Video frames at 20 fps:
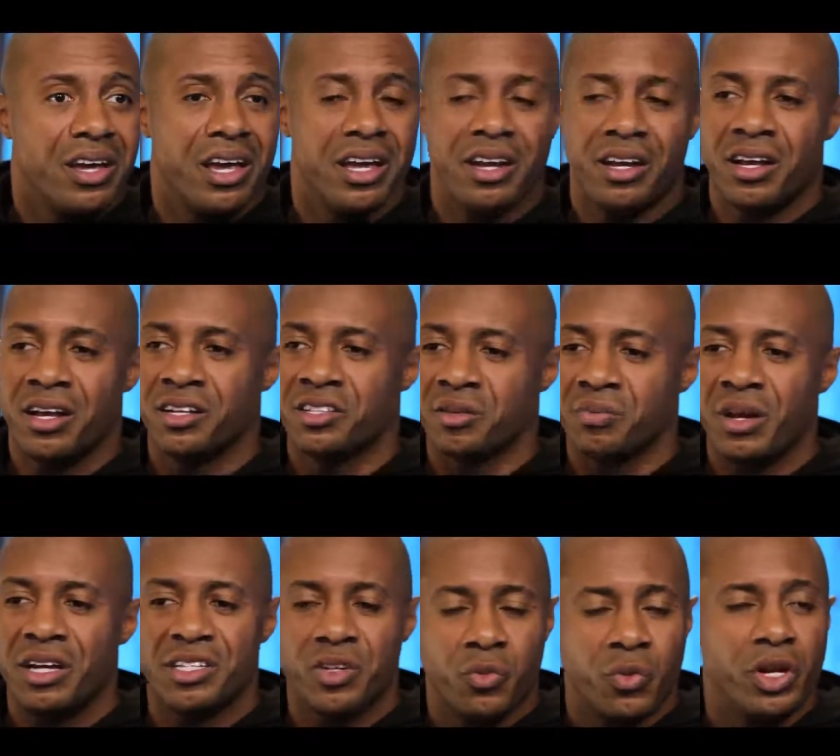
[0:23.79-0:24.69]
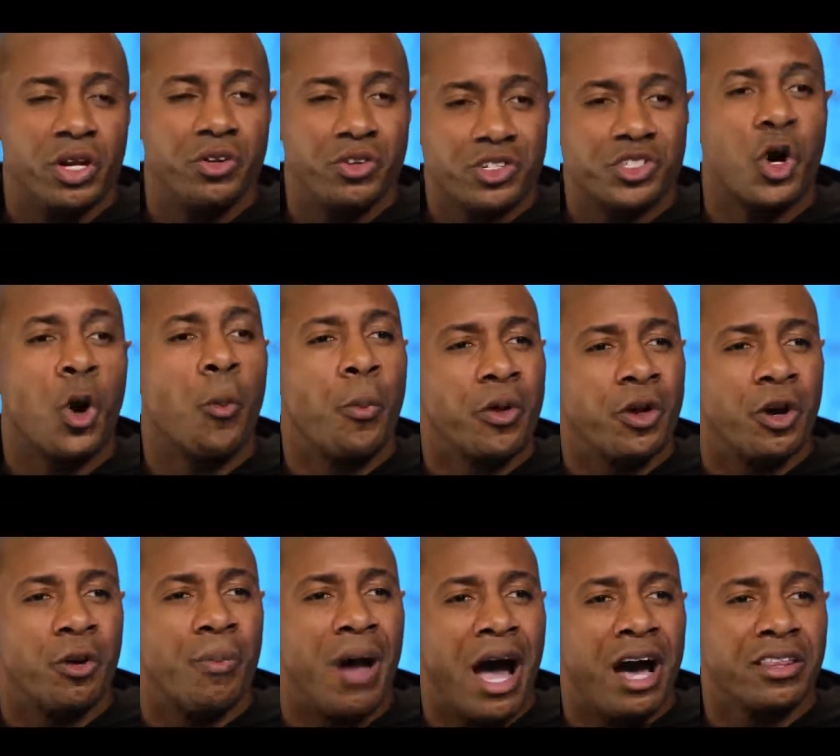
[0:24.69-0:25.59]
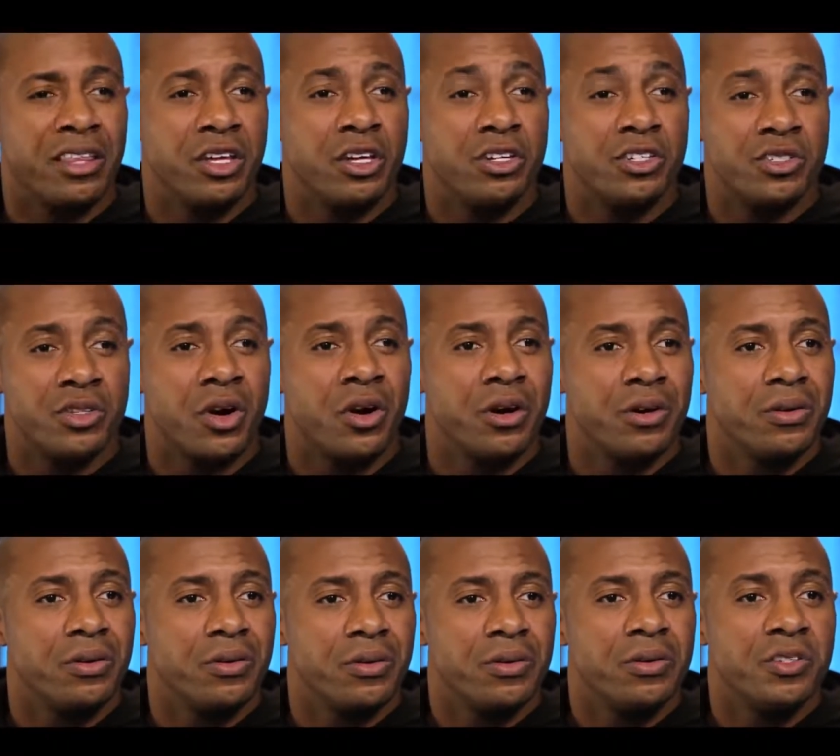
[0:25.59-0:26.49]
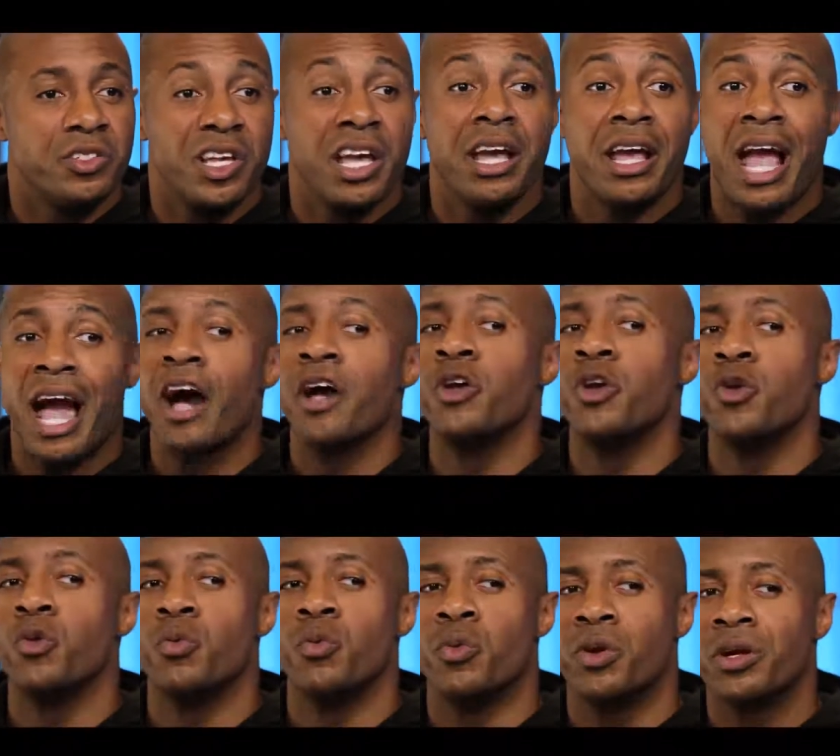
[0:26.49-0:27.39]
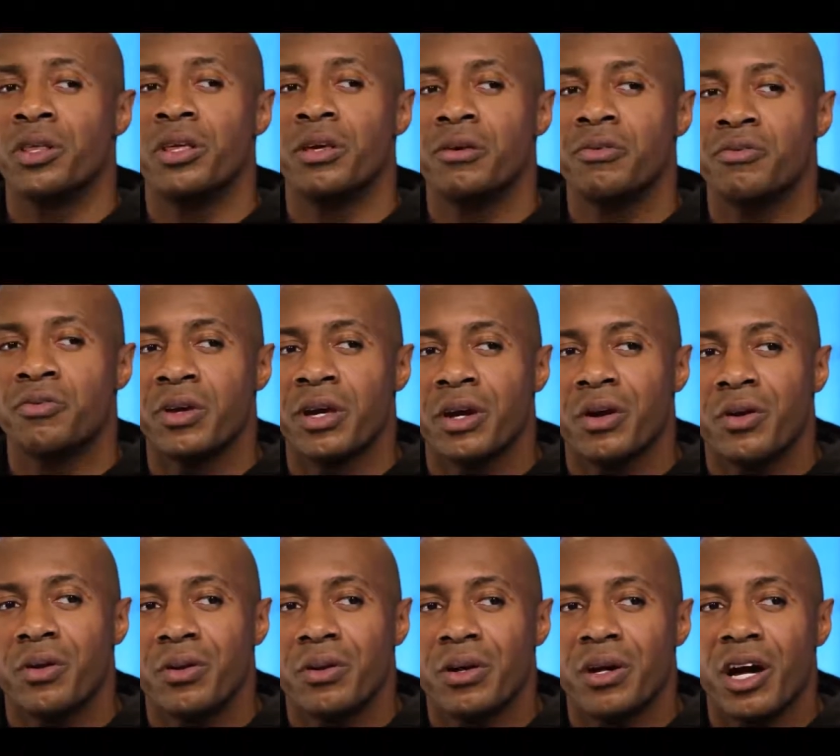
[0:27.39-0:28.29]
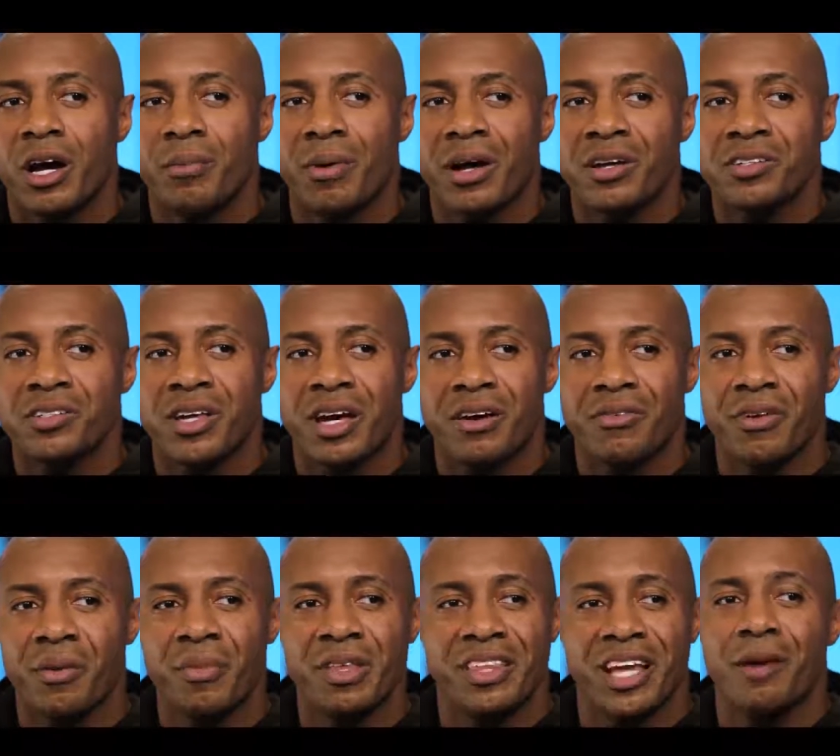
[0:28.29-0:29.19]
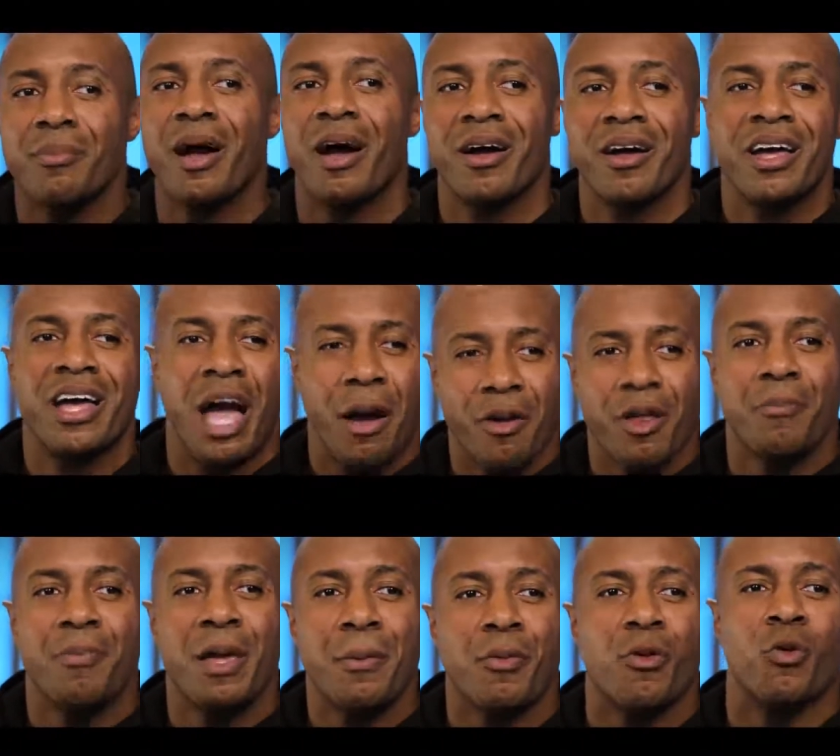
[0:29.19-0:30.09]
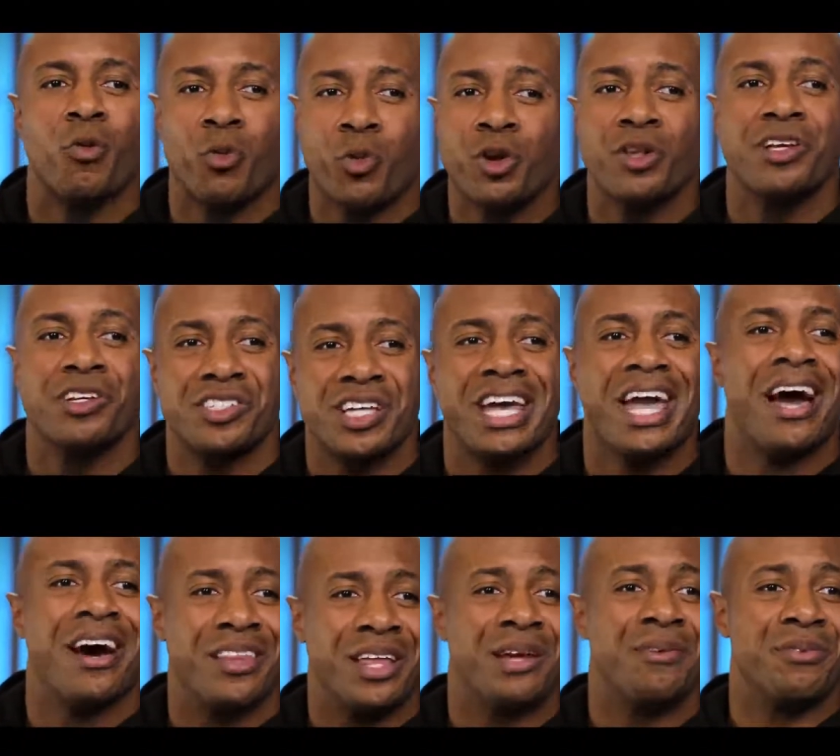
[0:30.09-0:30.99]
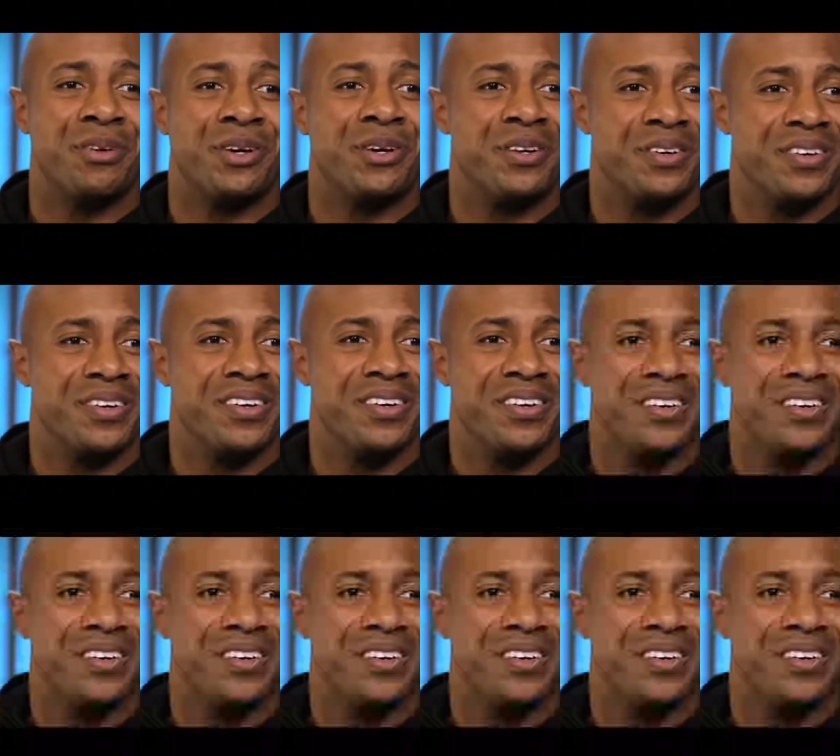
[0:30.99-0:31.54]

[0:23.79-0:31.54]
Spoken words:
And it's amazing when you just open your mouth and you start saying how you really feel about stuff. I mean, think about how many people really say how they feel.